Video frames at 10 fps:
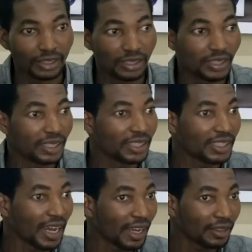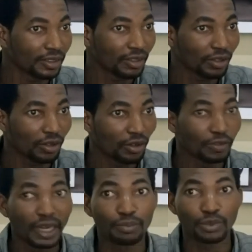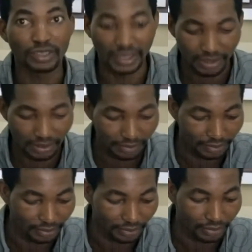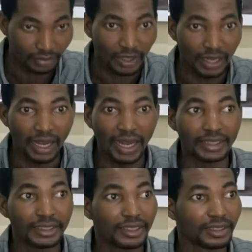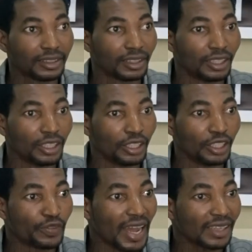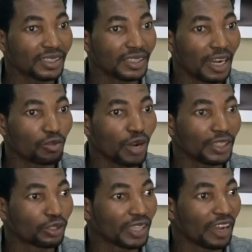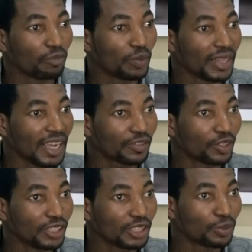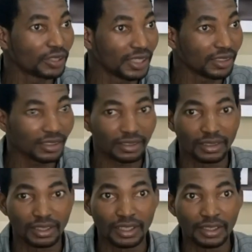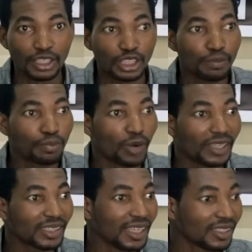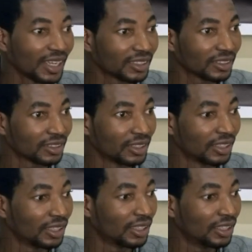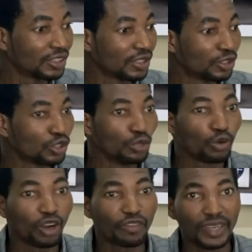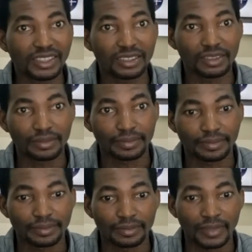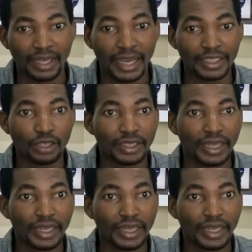is a leader of that protest. And if they are asking that who are those that have mobilized for this protest, the simple answer is that it is the Tinubu government and